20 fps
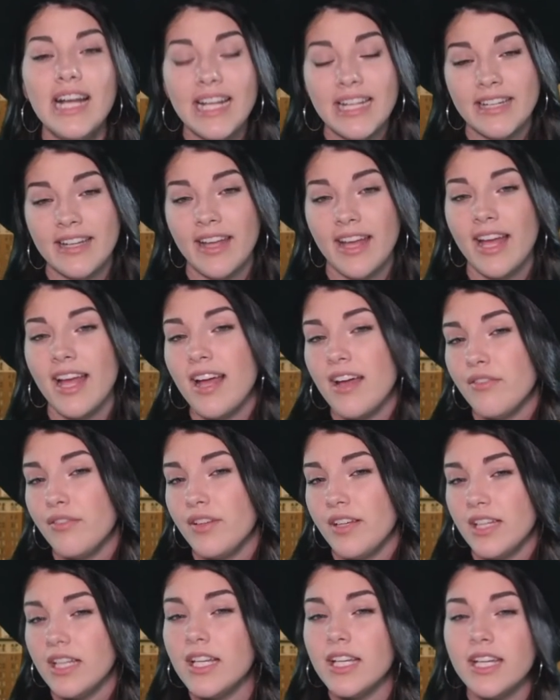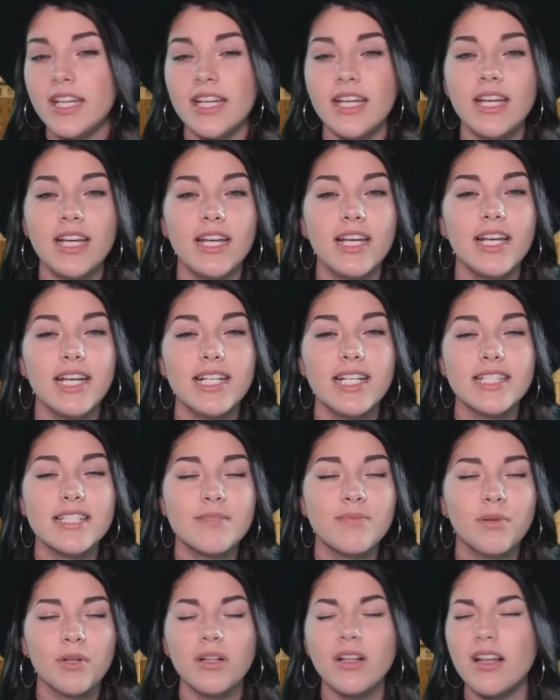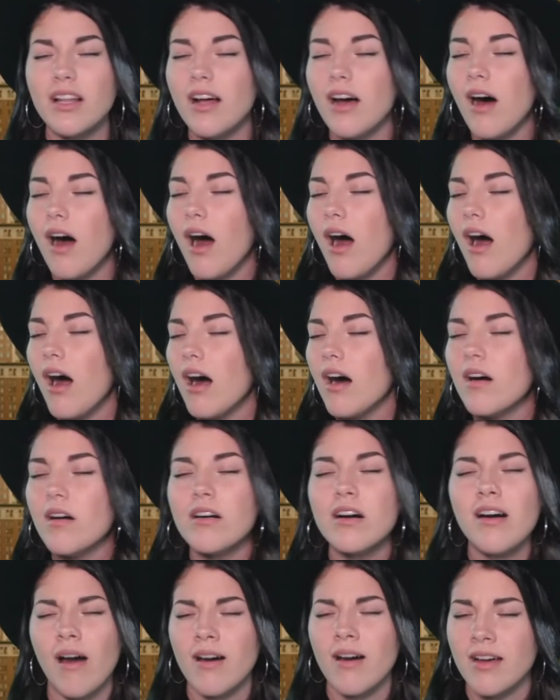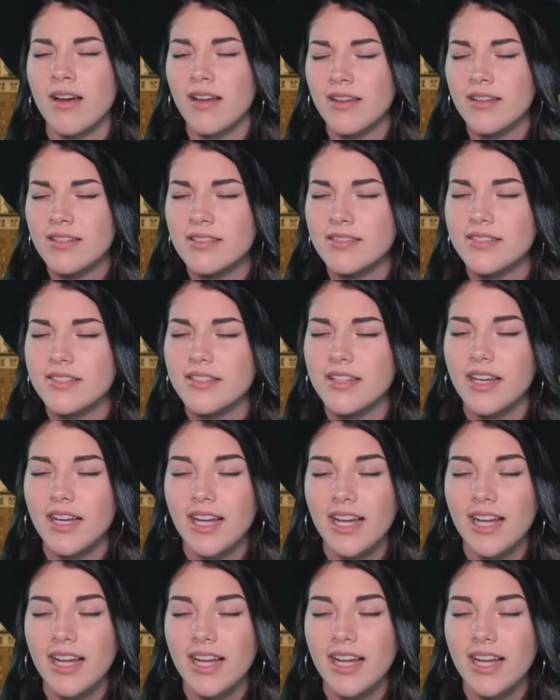and heaven is below us,